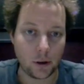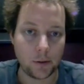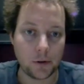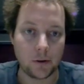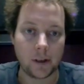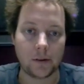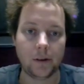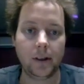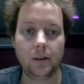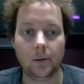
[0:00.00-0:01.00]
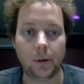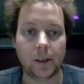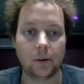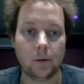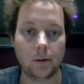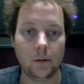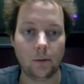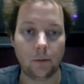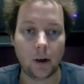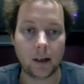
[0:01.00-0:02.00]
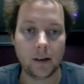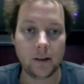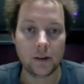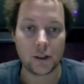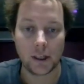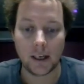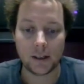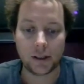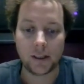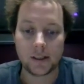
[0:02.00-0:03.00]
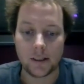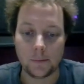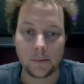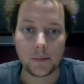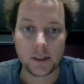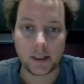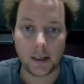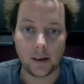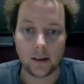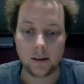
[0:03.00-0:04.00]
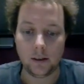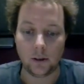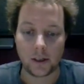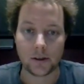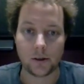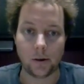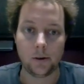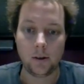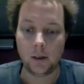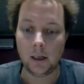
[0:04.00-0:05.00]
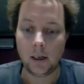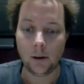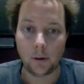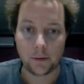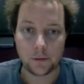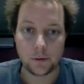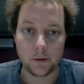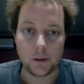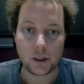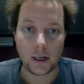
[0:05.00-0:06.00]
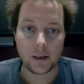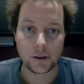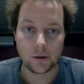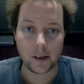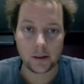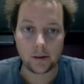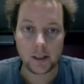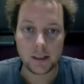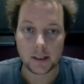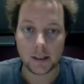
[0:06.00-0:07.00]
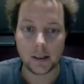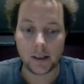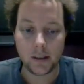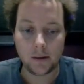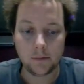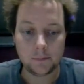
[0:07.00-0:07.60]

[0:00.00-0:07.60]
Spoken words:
home directory, we can run gr-gsm scanner like so. We have to change directory, cd.